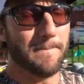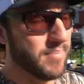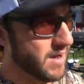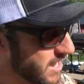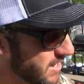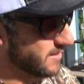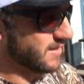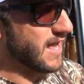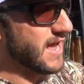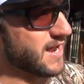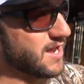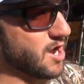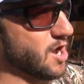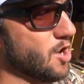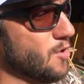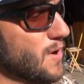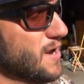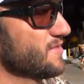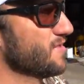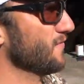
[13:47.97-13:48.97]
But like
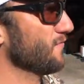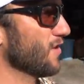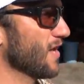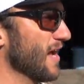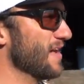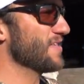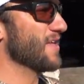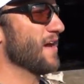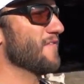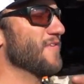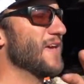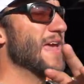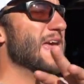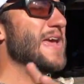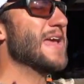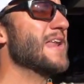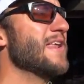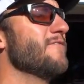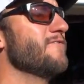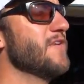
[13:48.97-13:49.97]
always, if you guys have
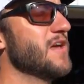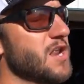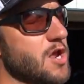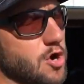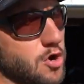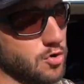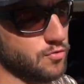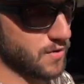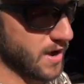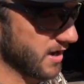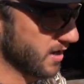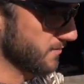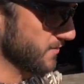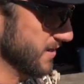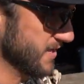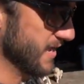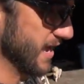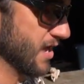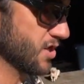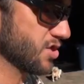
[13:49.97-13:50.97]
any video
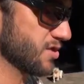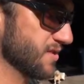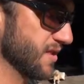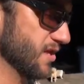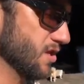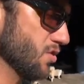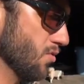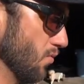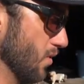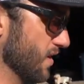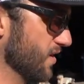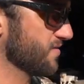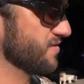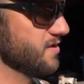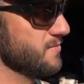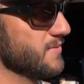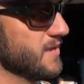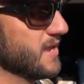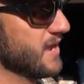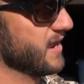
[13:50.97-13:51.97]
recommendations that you want to
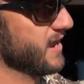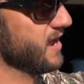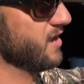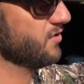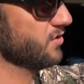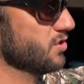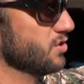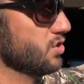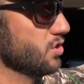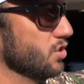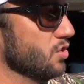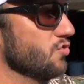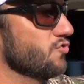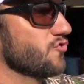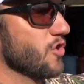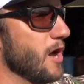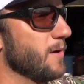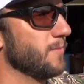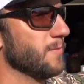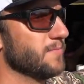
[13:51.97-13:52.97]
see me get out and do,
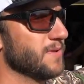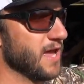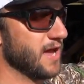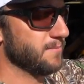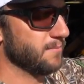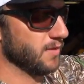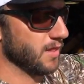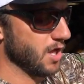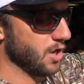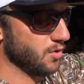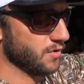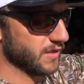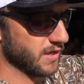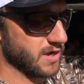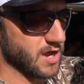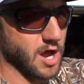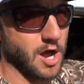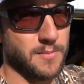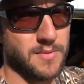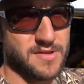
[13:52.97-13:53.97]
drop them down below in the
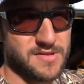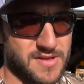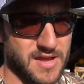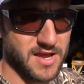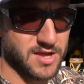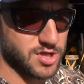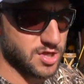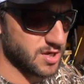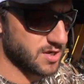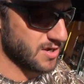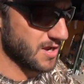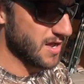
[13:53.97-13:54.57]
comment section.